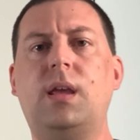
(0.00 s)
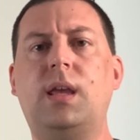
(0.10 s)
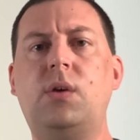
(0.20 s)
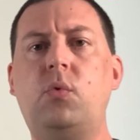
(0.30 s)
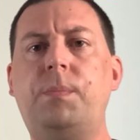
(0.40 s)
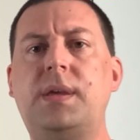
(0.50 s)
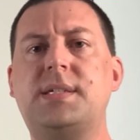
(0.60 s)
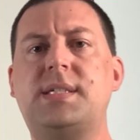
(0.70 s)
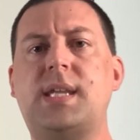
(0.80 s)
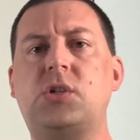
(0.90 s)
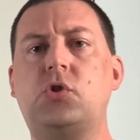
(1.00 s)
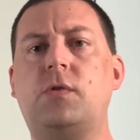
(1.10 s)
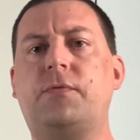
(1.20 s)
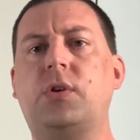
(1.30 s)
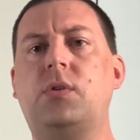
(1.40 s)
It will be essential
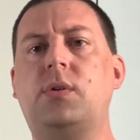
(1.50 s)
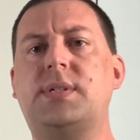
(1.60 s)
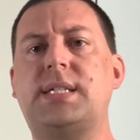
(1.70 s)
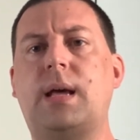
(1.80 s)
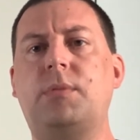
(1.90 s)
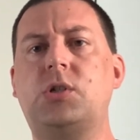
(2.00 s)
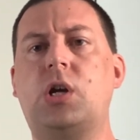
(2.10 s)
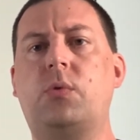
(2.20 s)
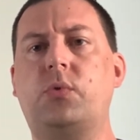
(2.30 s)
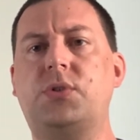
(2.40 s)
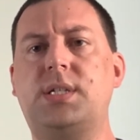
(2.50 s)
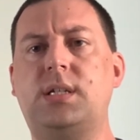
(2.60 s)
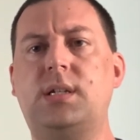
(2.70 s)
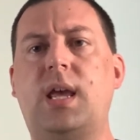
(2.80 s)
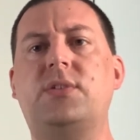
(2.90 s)
for you to establish a
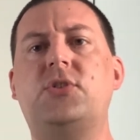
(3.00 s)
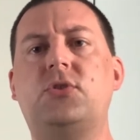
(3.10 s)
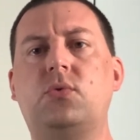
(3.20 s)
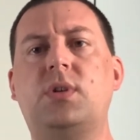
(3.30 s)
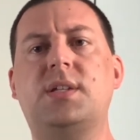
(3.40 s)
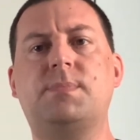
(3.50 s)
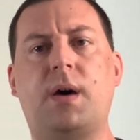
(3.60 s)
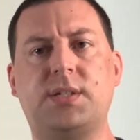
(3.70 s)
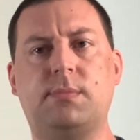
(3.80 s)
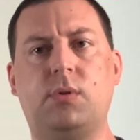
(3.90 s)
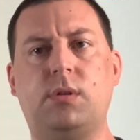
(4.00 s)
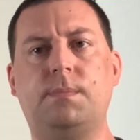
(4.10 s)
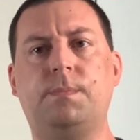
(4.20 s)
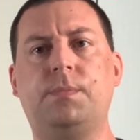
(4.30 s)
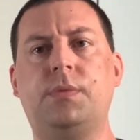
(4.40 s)
routine as soon as possible.
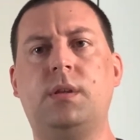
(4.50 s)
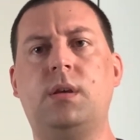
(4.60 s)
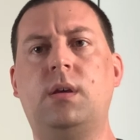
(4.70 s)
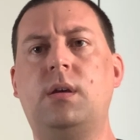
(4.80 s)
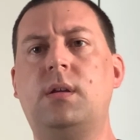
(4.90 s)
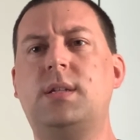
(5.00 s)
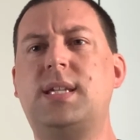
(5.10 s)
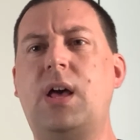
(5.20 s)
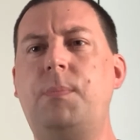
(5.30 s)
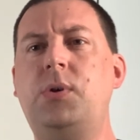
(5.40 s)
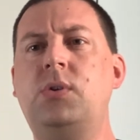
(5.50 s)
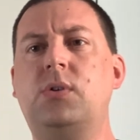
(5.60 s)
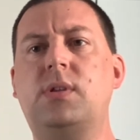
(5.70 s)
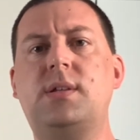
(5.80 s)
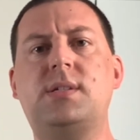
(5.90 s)
To help you
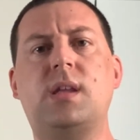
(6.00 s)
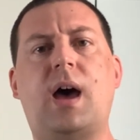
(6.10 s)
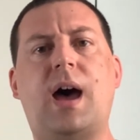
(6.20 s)
do this,